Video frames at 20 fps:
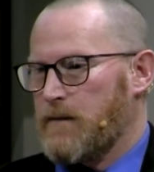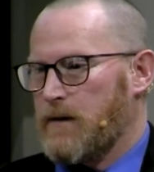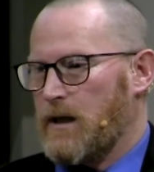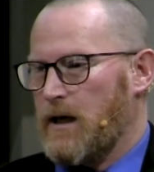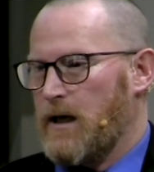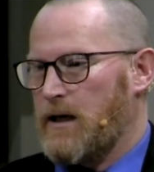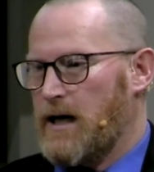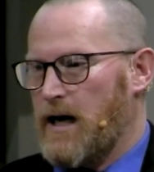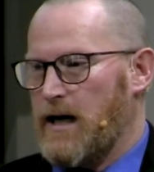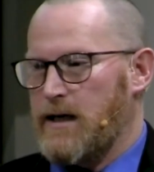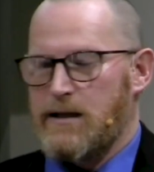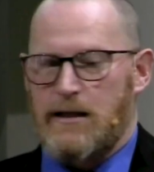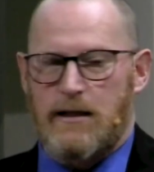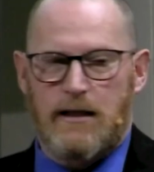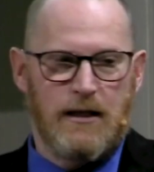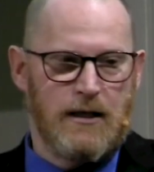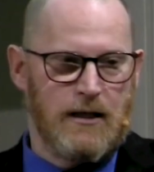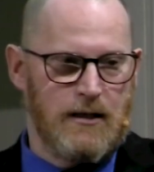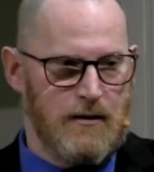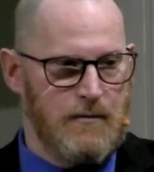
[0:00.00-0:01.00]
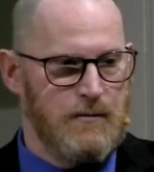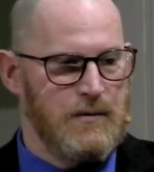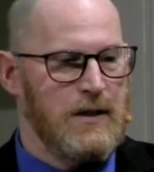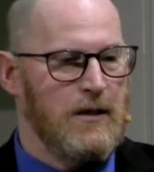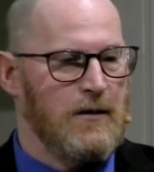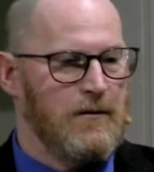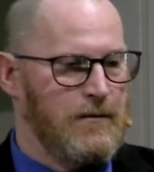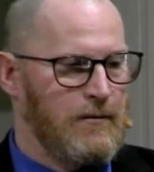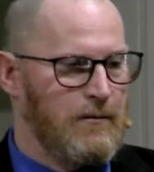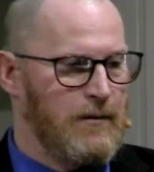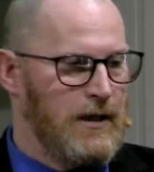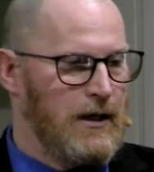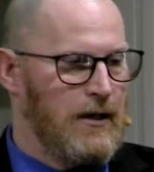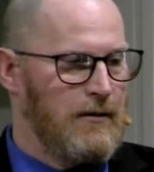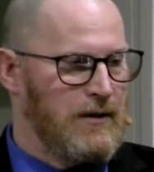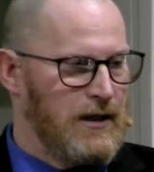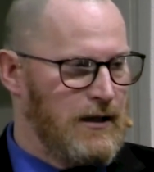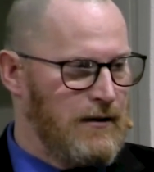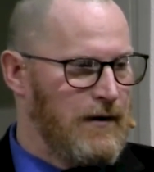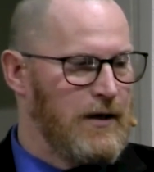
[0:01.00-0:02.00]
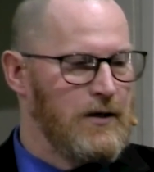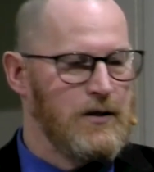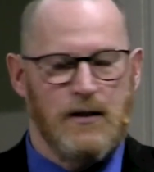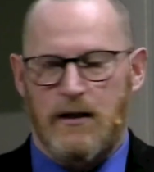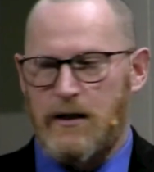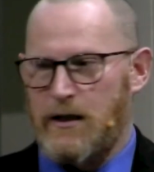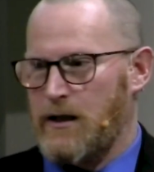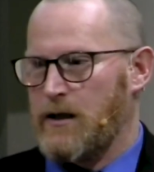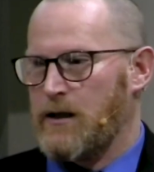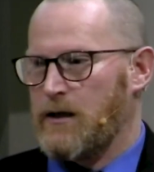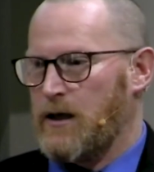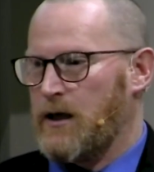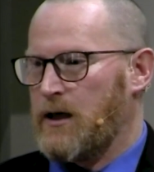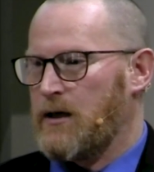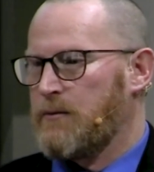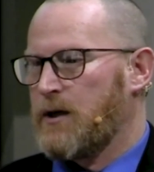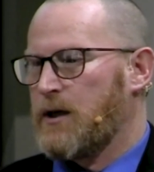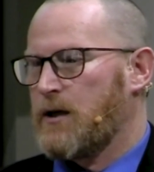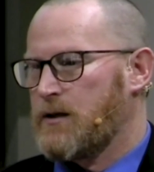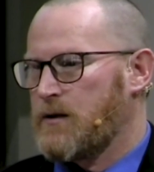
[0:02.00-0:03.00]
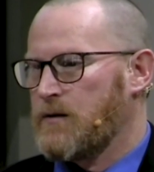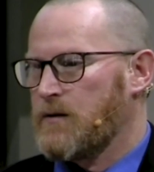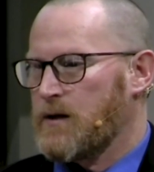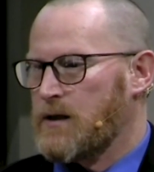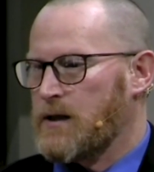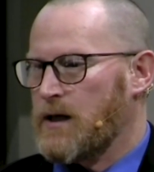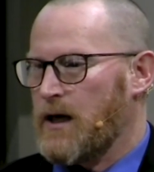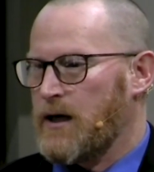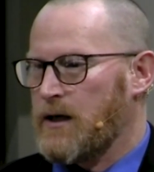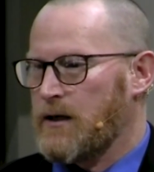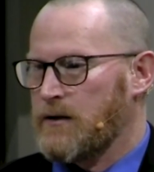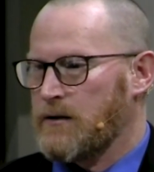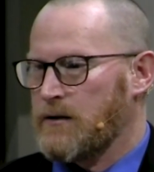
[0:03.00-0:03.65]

and isolated himself from them, and eventually he committed suicide